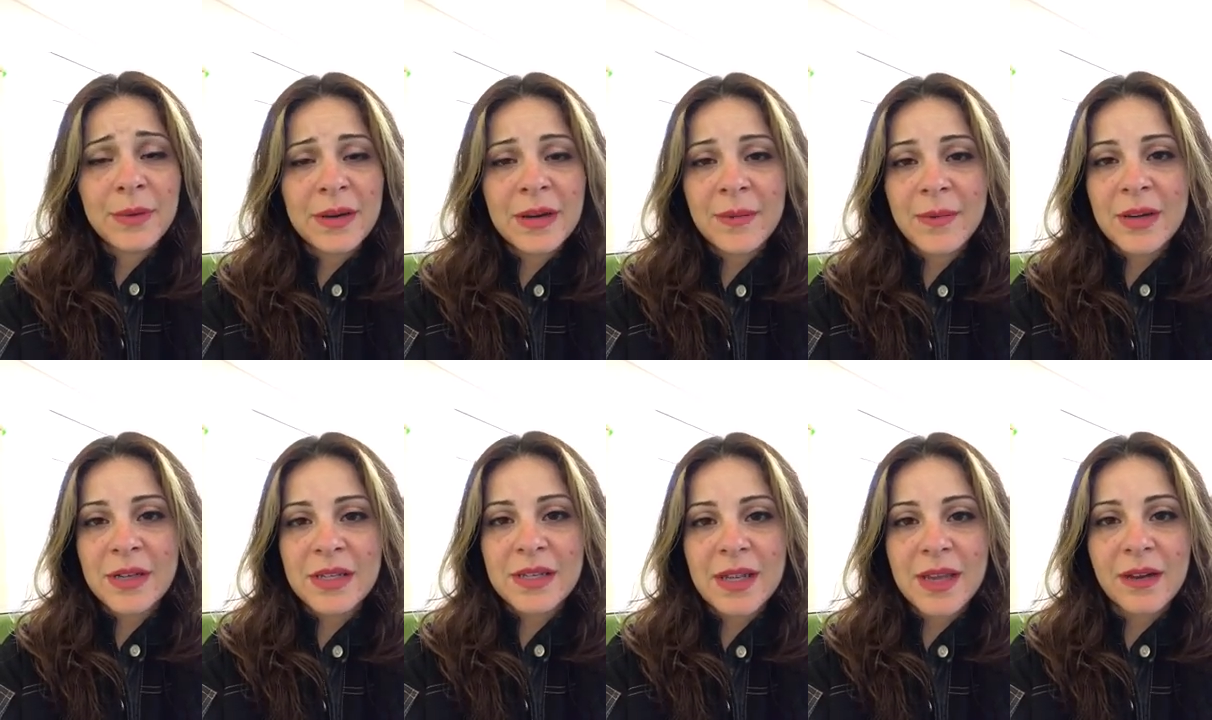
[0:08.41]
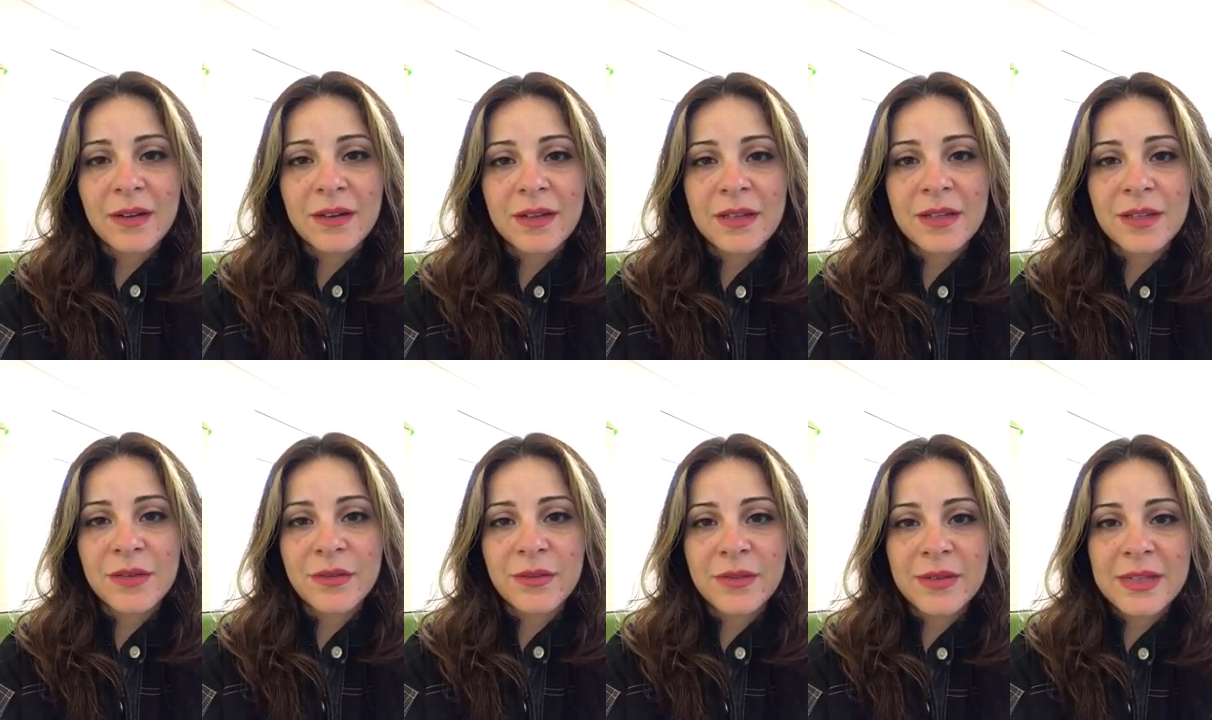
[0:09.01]
pretty much settled
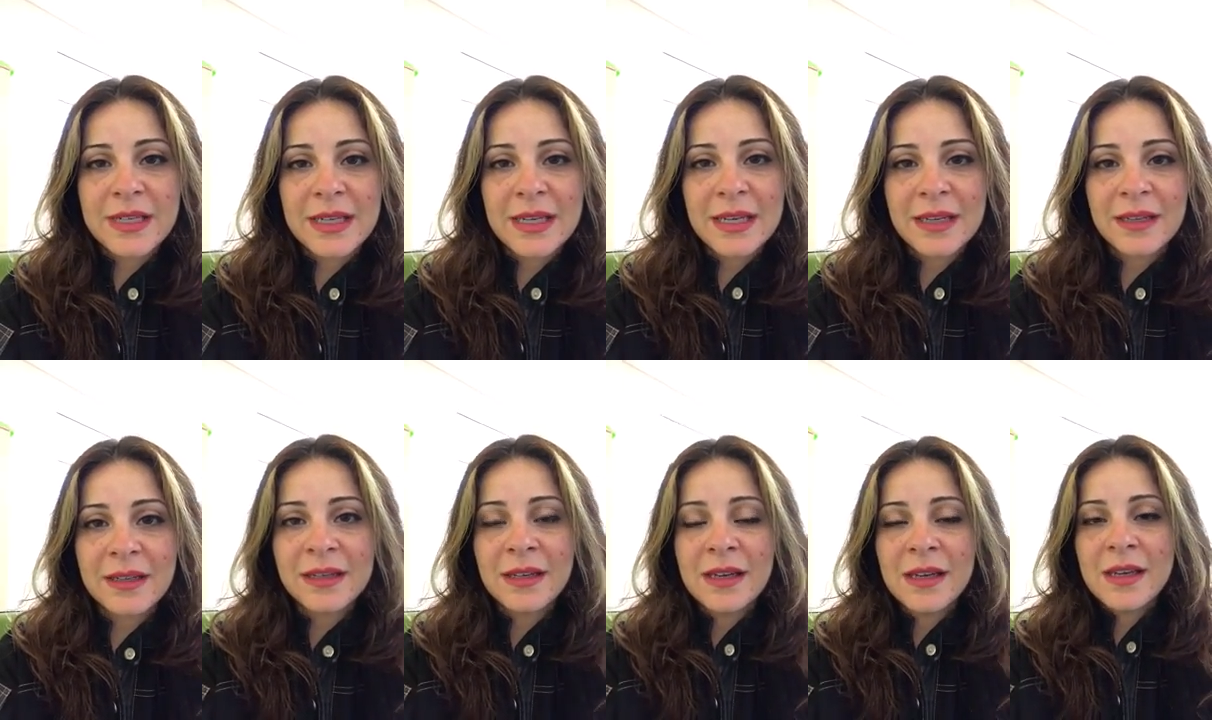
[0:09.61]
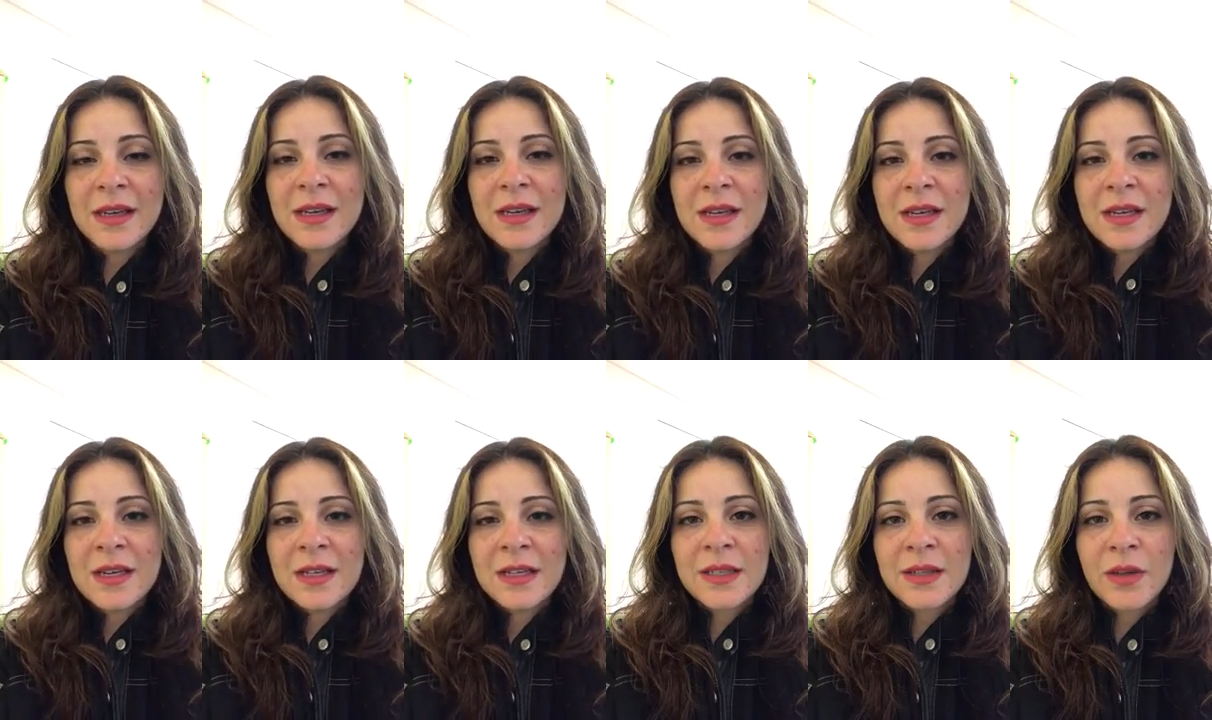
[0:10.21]
into a routine,
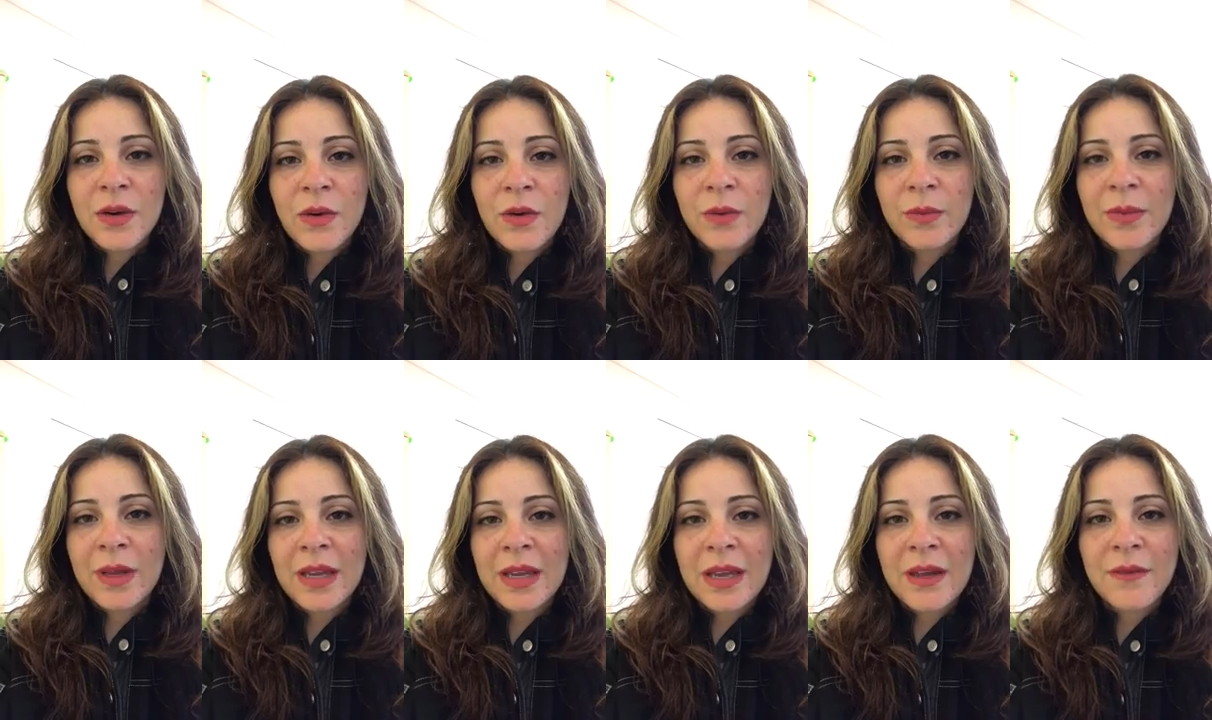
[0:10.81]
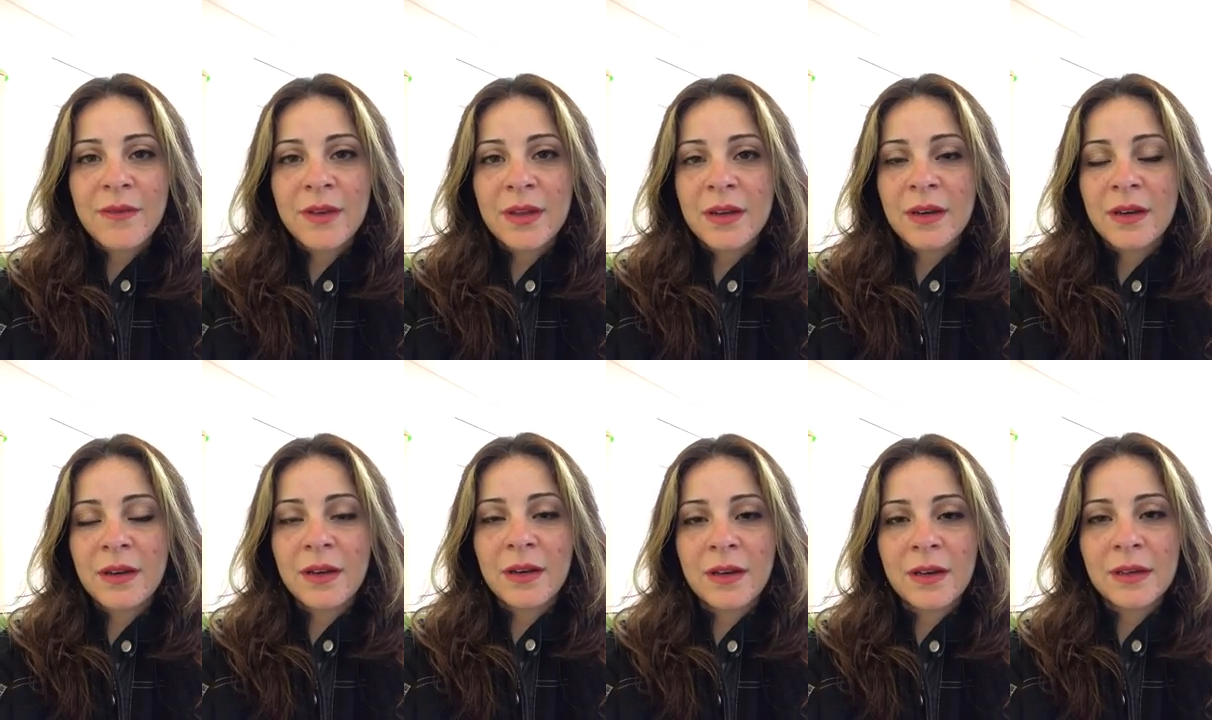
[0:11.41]
so I'm not
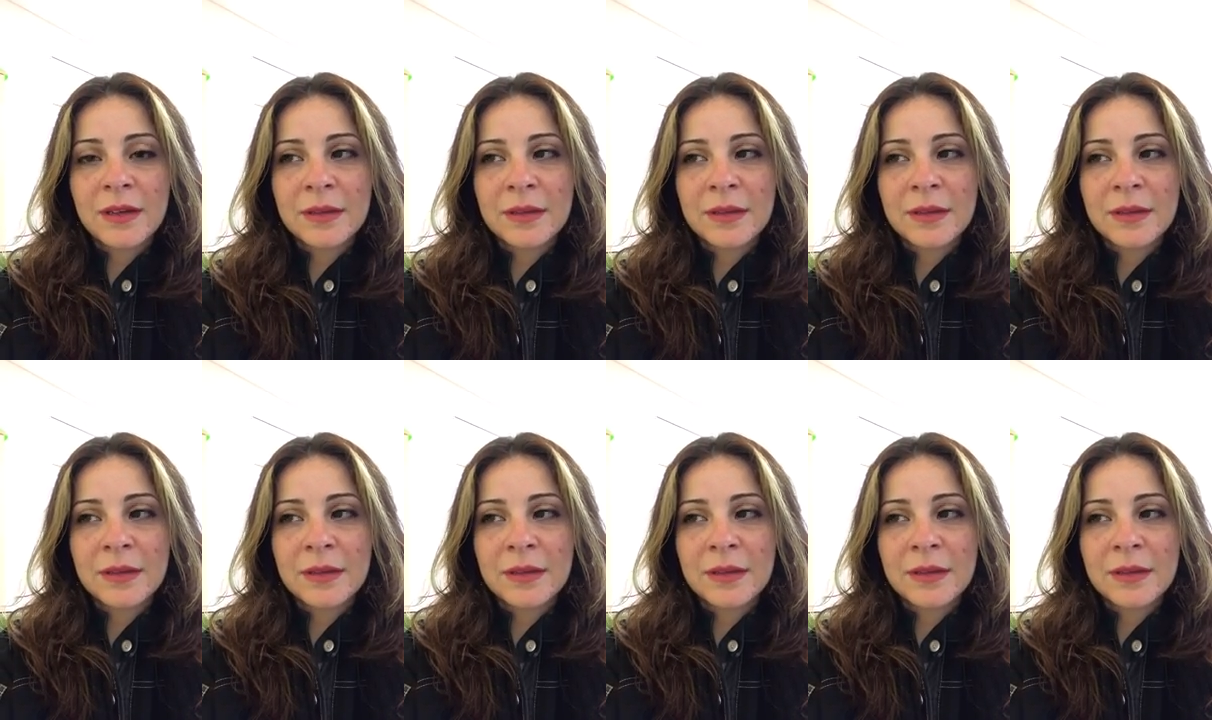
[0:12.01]
even